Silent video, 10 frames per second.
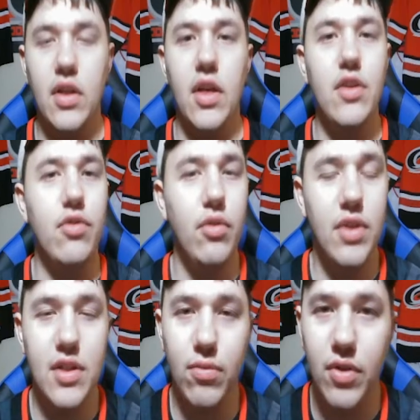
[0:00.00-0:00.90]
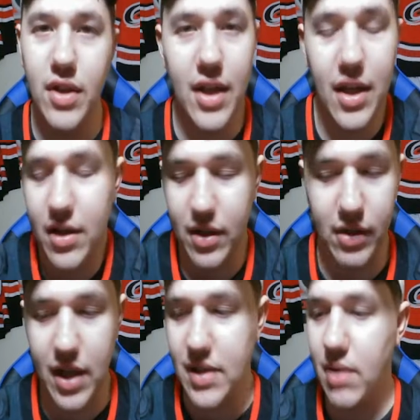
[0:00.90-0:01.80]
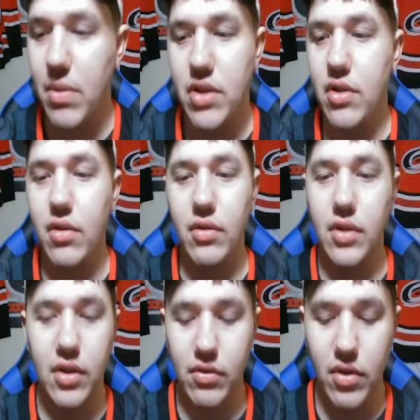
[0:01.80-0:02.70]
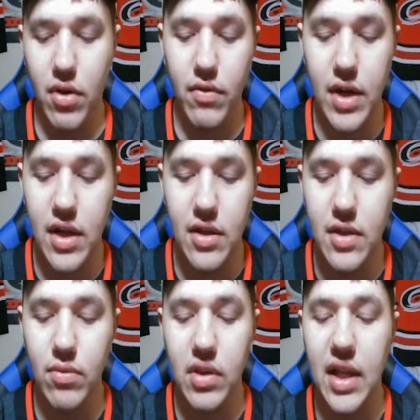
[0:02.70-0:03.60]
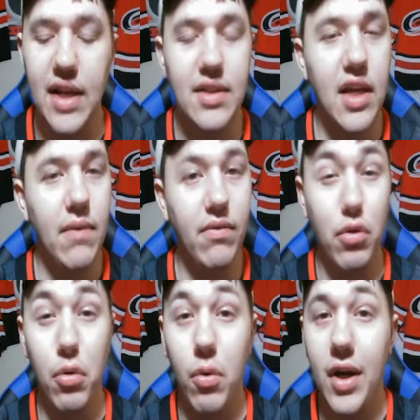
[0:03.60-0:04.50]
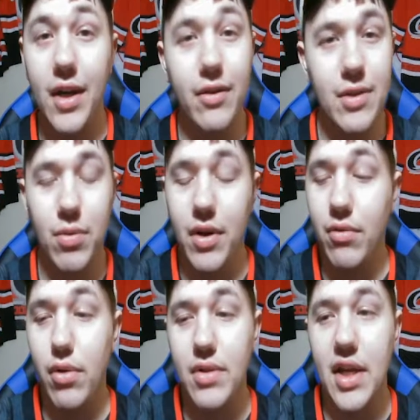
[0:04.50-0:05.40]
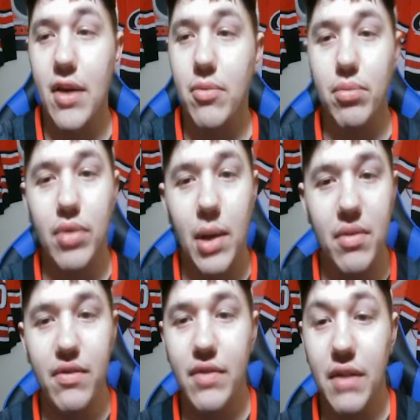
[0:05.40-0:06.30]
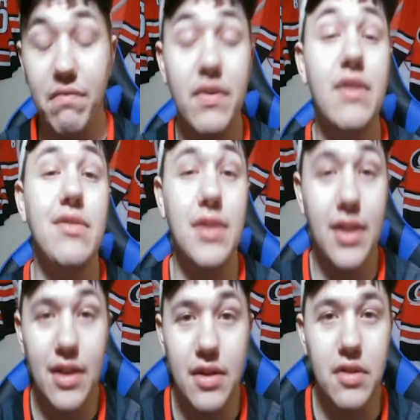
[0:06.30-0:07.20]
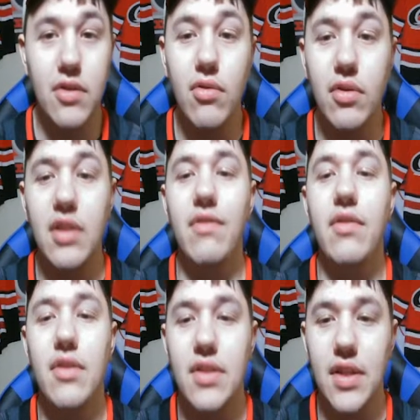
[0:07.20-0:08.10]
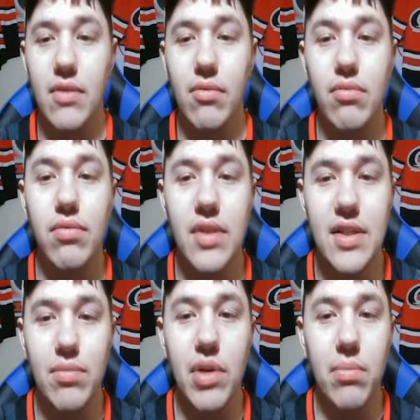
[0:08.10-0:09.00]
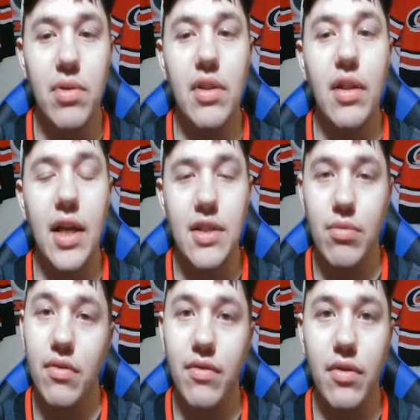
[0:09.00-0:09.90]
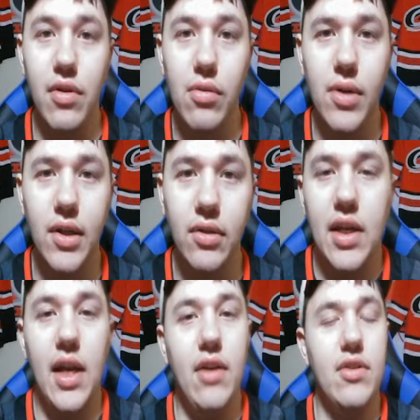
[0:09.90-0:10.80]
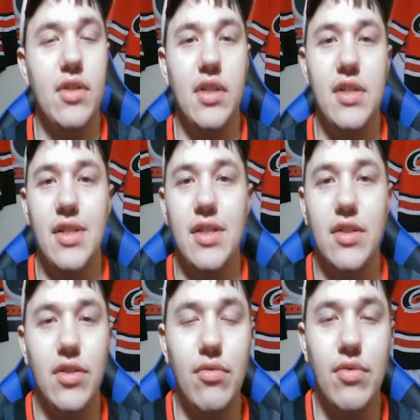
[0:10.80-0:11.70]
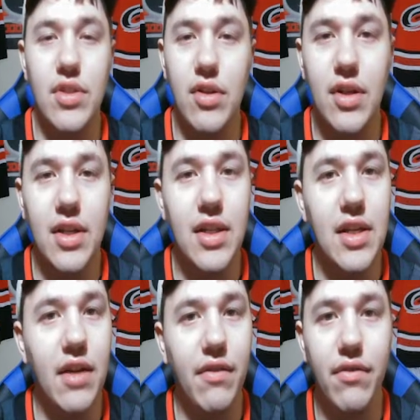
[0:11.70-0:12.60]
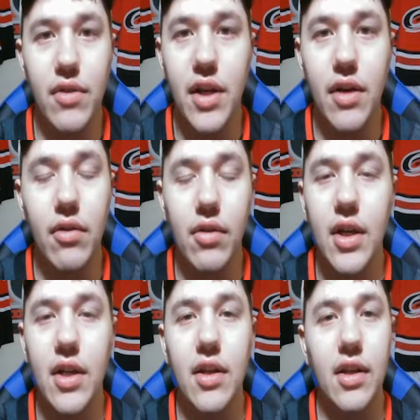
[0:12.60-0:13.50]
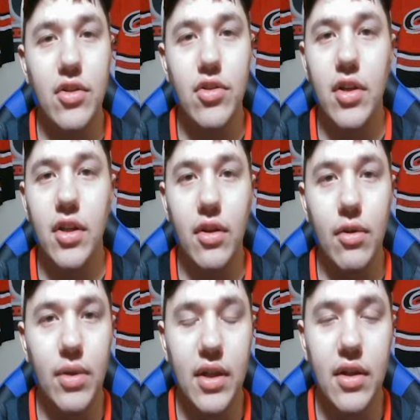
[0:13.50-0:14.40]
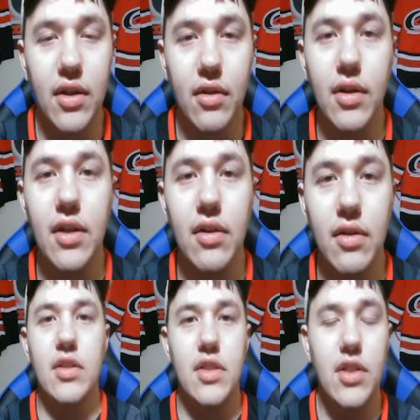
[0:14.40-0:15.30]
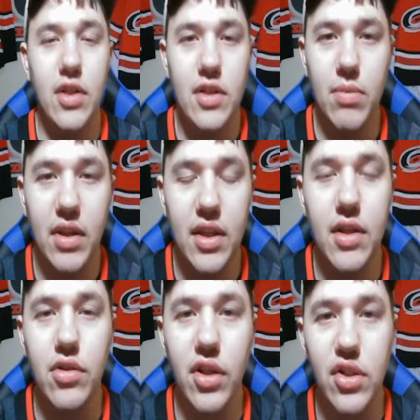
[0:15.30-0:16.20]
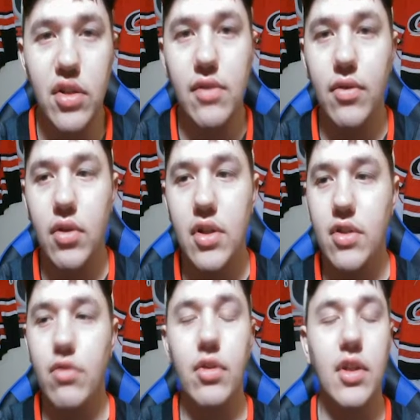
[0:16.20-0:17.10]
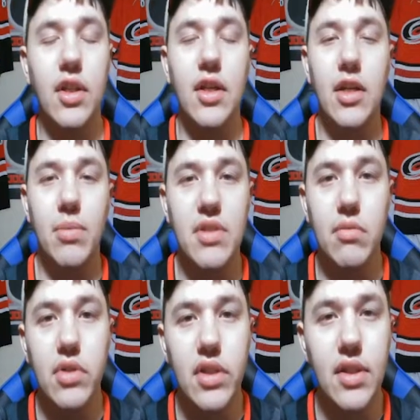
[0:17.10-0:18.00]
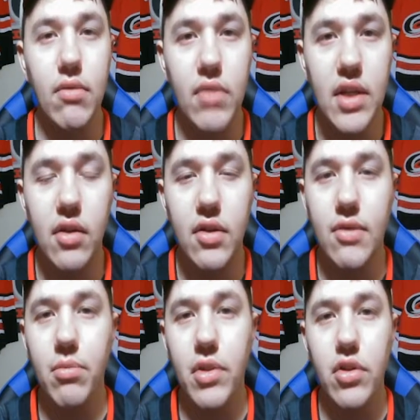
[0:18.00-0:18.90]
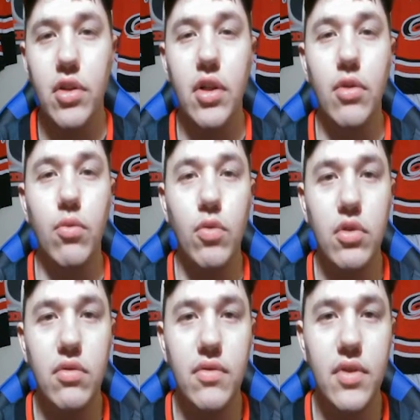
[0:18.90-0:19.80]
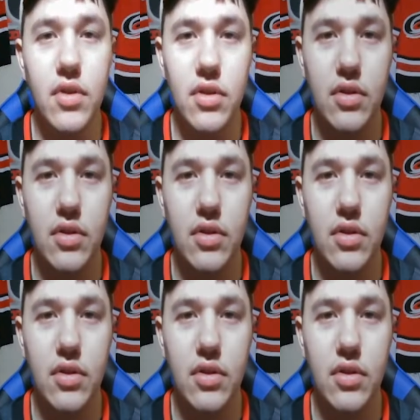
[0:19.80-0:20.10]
Introing this one, again, as I mentioned already in this one, last game for a while is what I wrote down. Probably it certainly feels like this might be the last one for a little while. Anderson to start in the net for Carolina, Jonathan Quick at the other end. CJ Smith and Josh Leivo also drawn to the lineup as emergency recalls from the Chicago Wolves.